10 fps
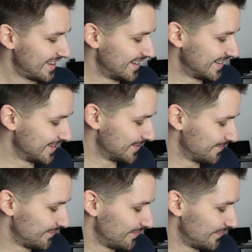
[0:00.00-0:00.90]

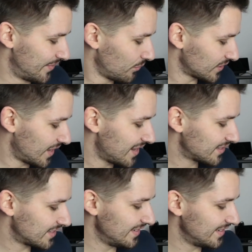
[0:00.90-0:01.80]
Those are
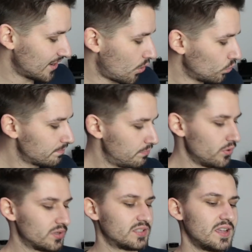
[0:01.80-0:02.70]
actually old
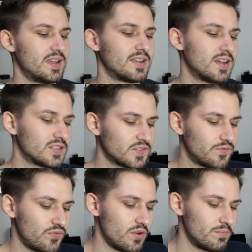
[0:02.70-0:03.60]
books I got
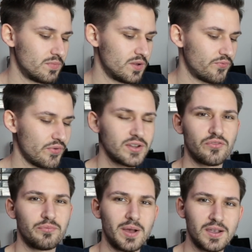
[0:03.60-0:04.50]
from a friend
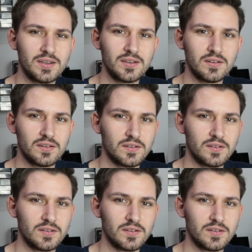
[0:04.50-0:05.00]
of mine